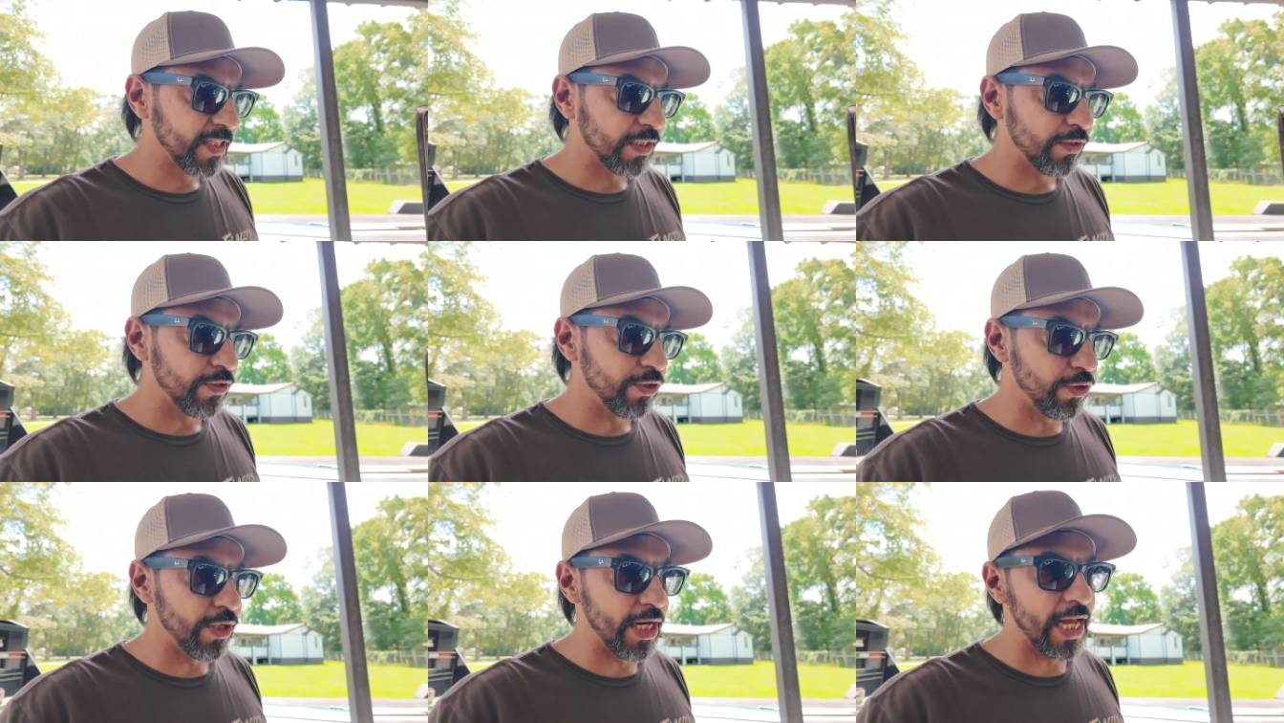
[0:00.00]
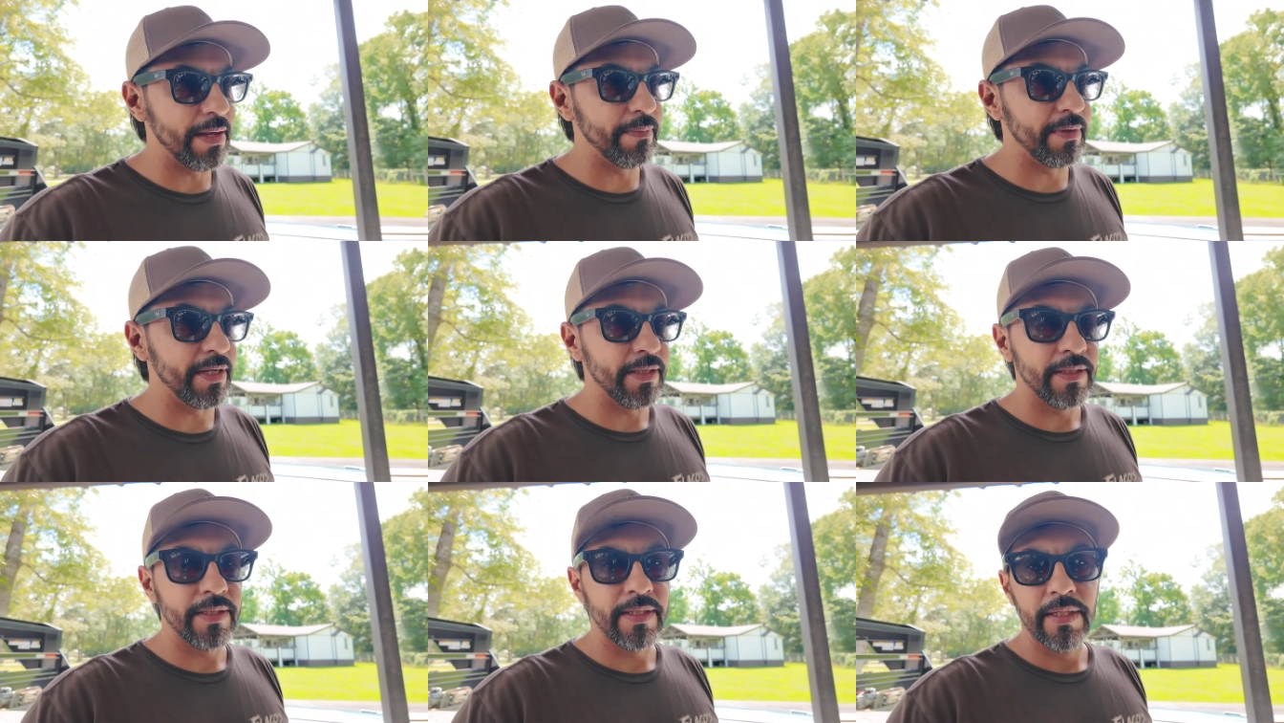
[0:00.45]
you name
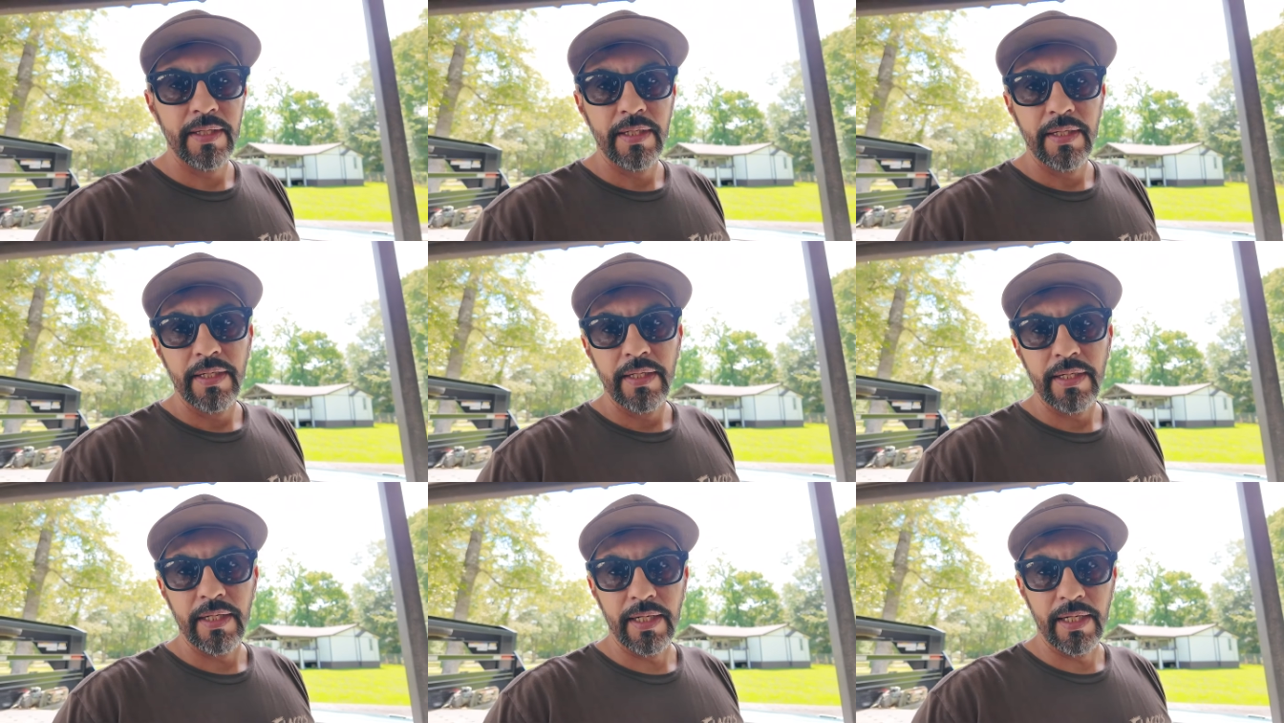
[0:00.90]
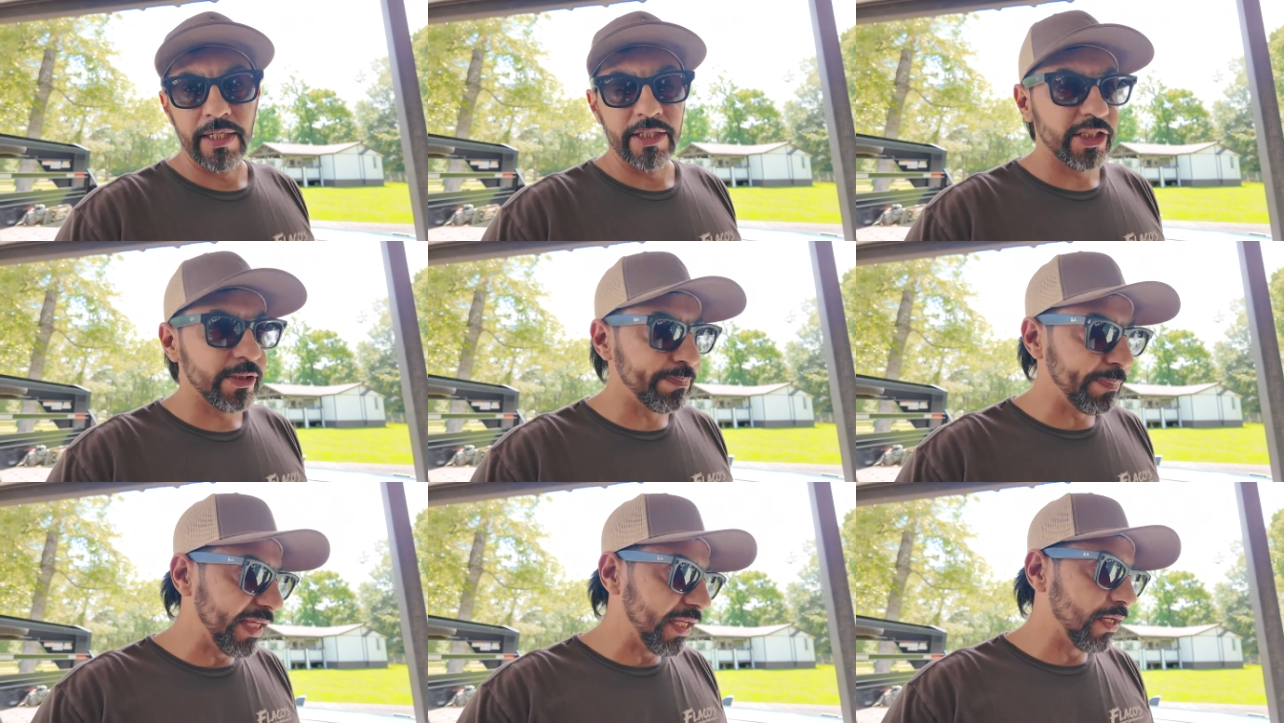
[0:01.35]
it.
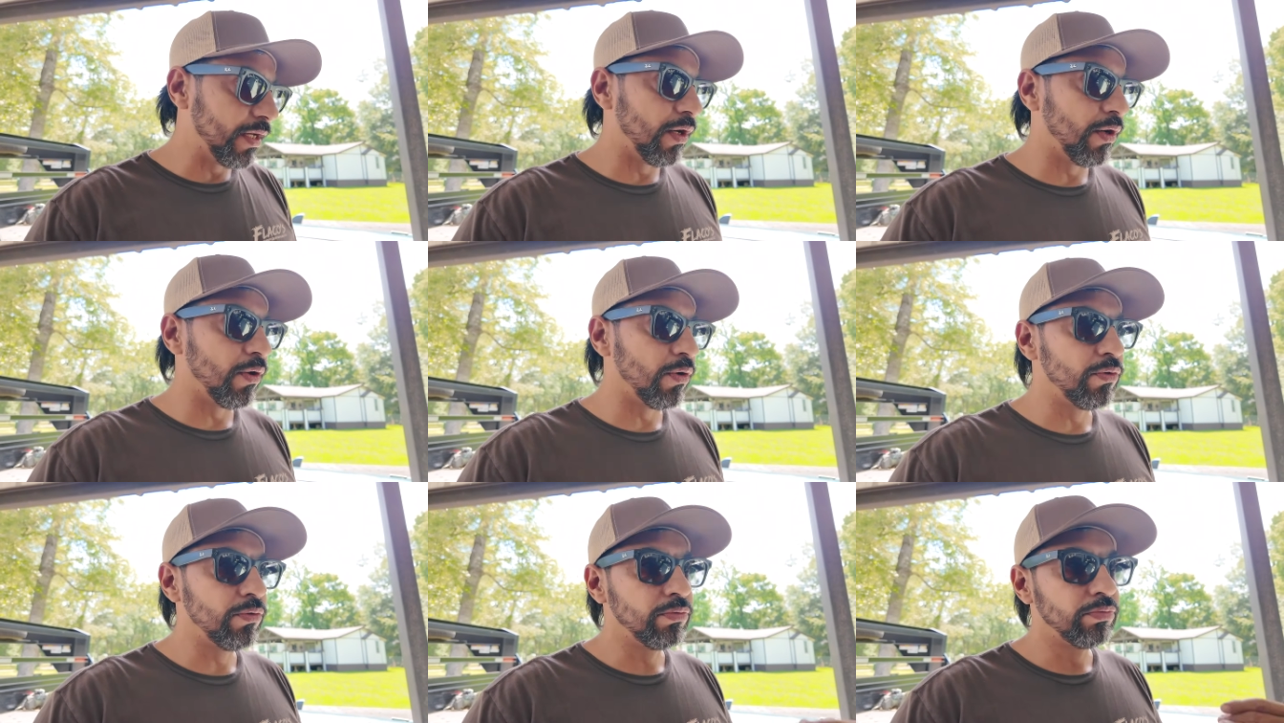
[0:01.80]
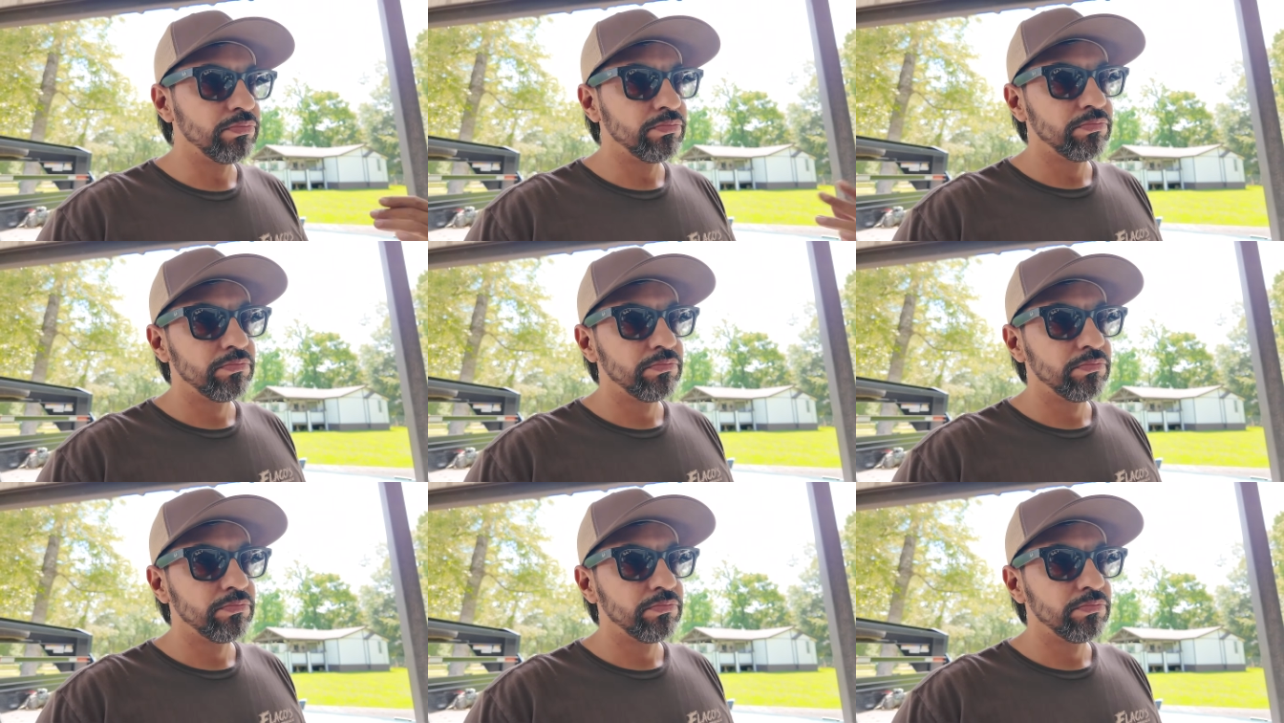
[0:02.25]
Speedo,